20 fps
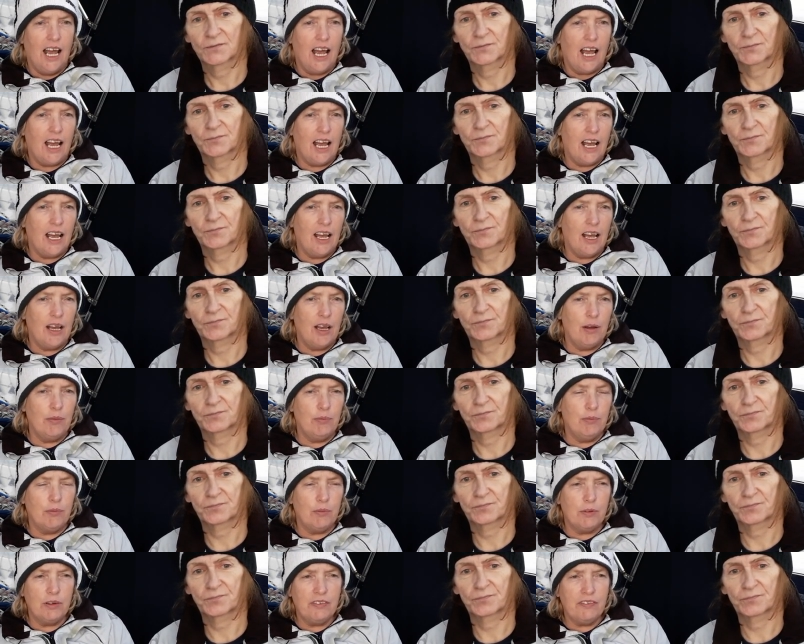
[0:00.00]

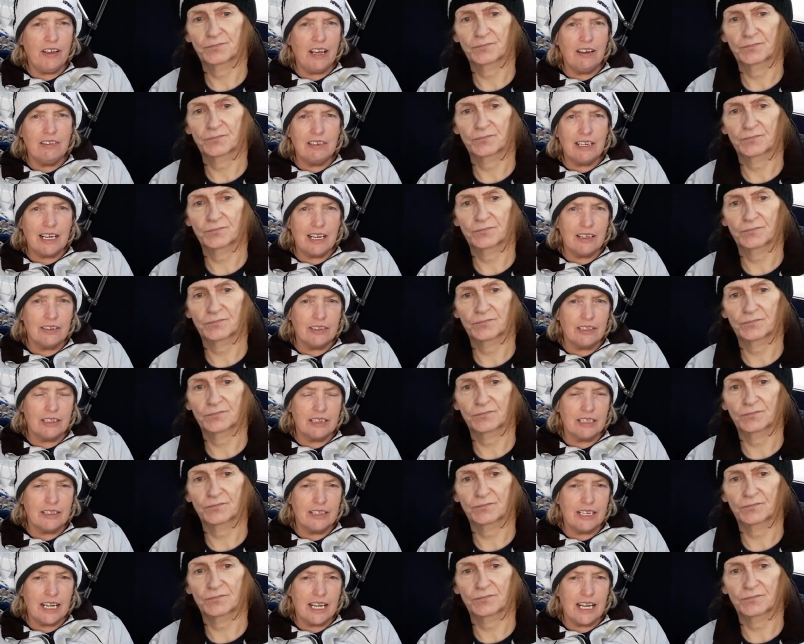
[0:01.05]
Speaker 1: Um, we found out that, that
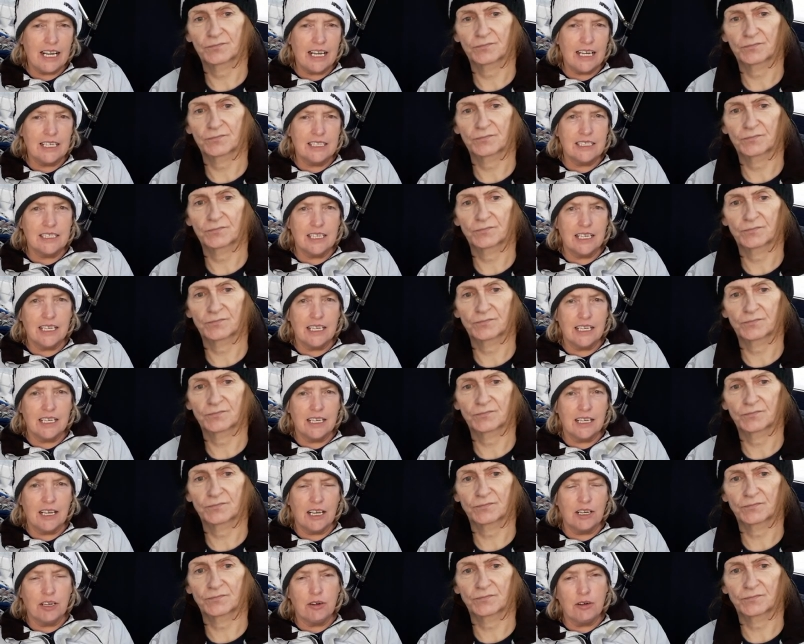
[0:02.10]
it had uh,
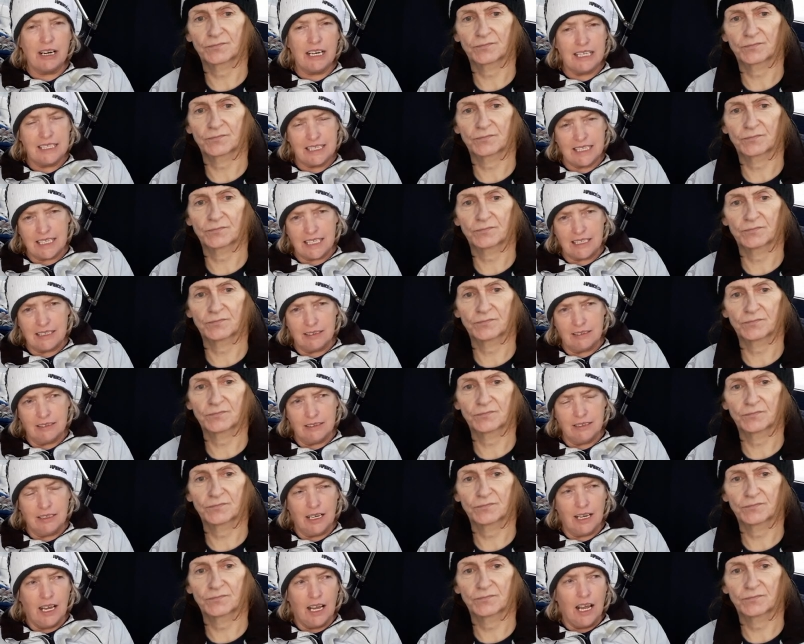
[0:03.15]
a great deal
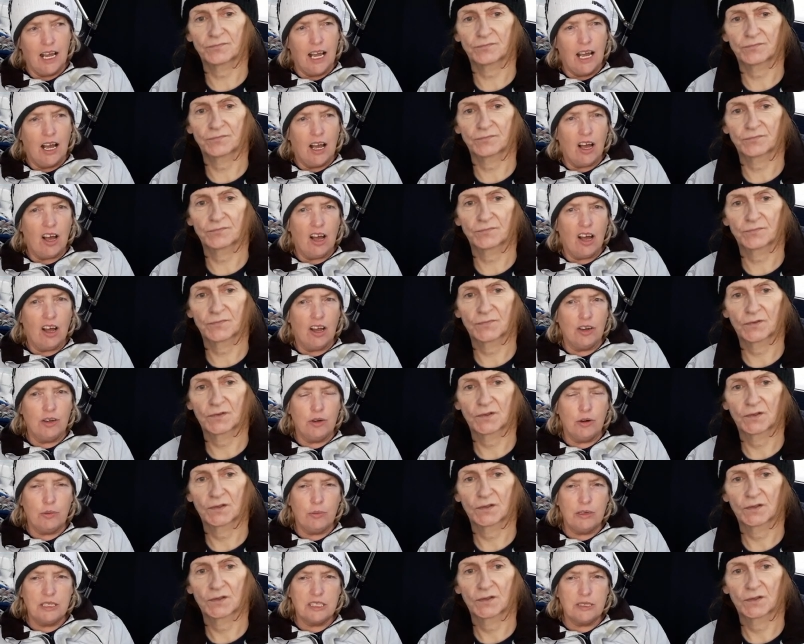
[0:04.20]
on,
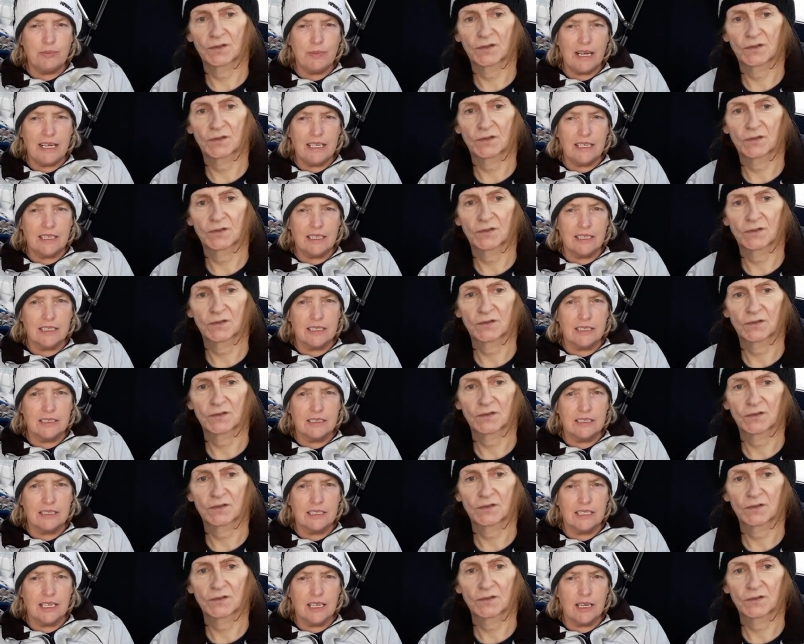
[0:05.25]
which meant
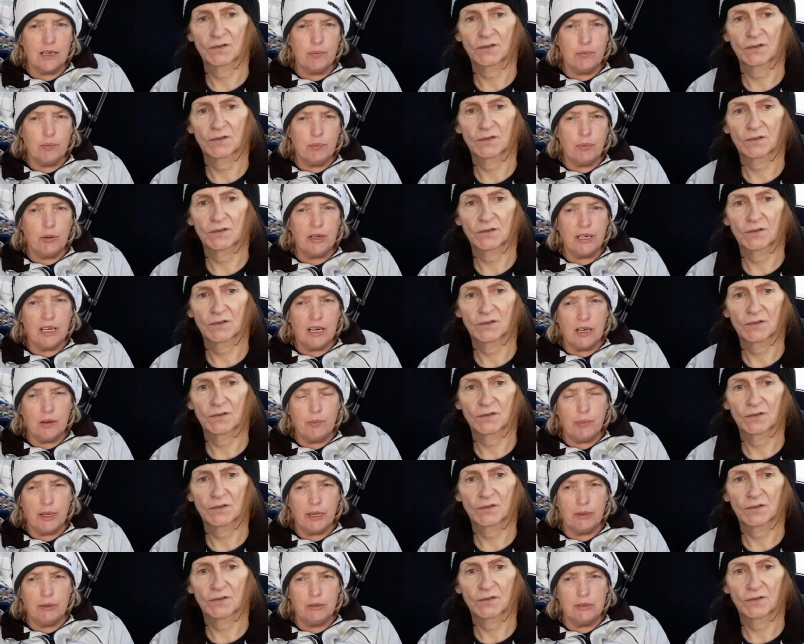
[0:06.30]
that um, putting our
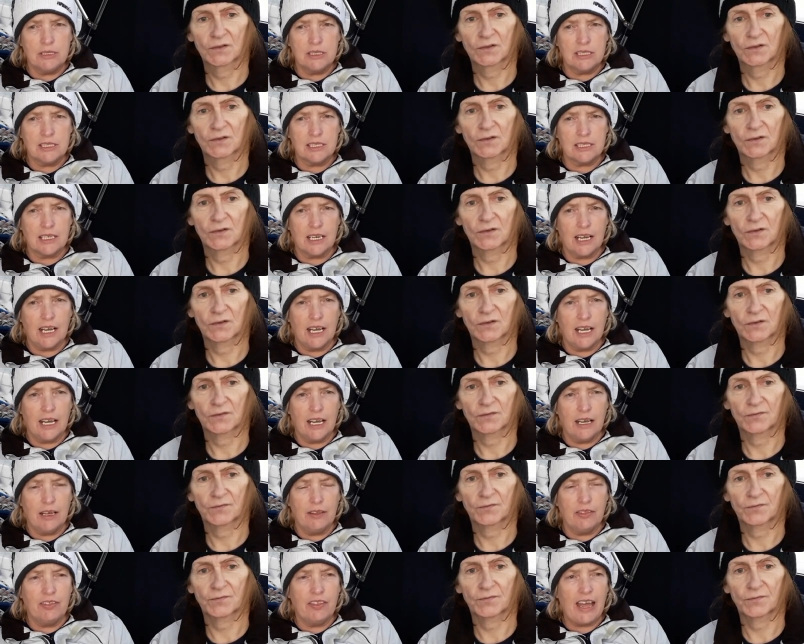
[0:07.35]
boat
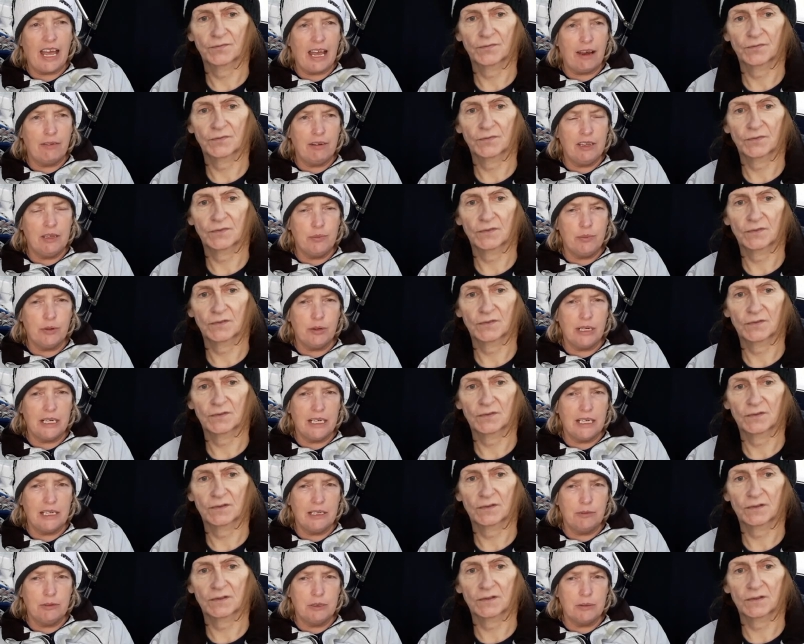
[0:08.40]
uh, there in the
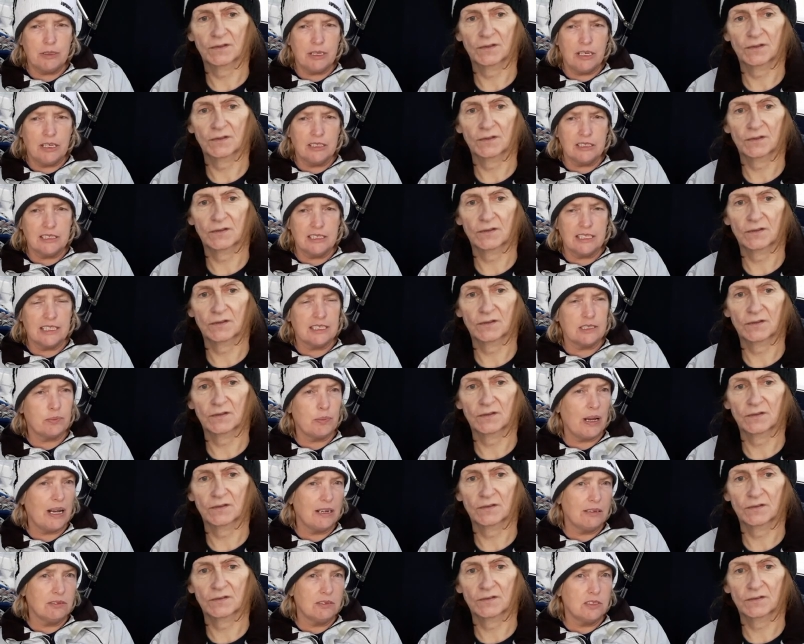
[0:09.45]
marina would cost
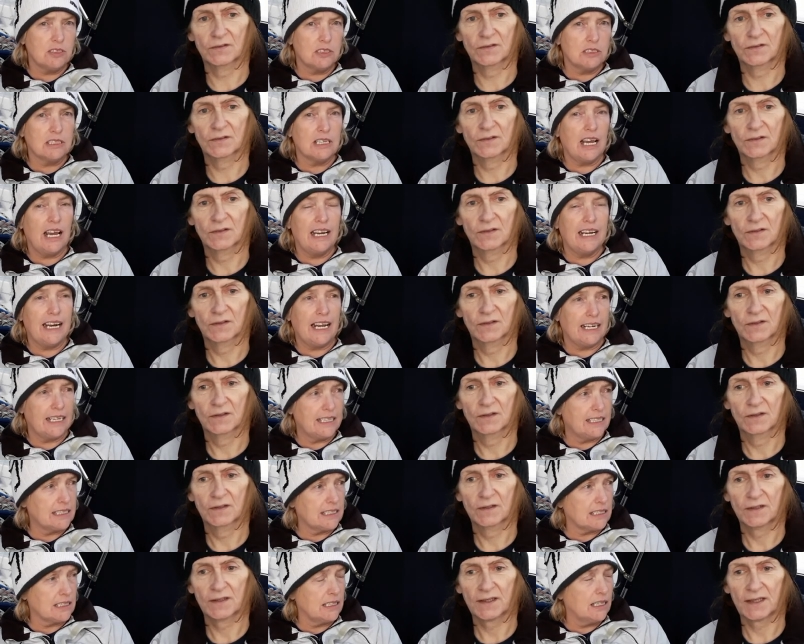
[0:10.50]
£6 a
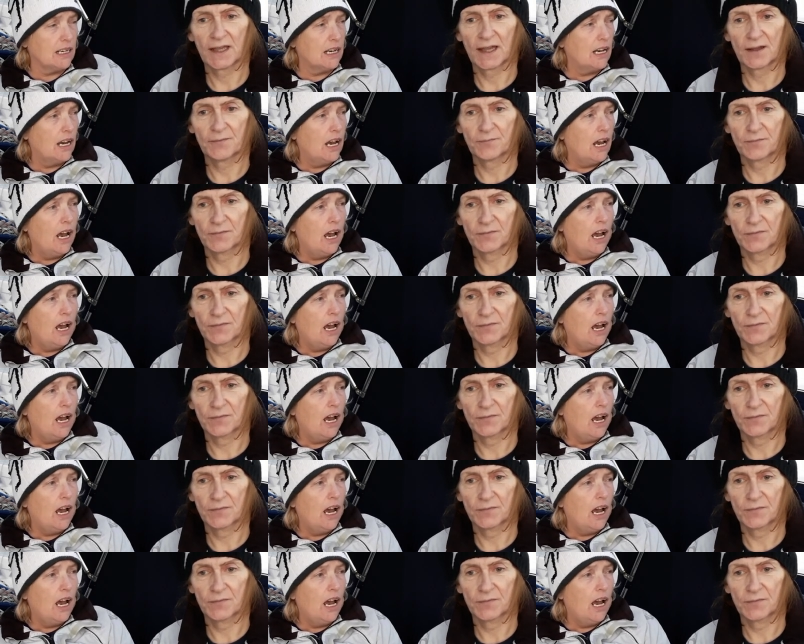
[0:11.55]
night. Yeah.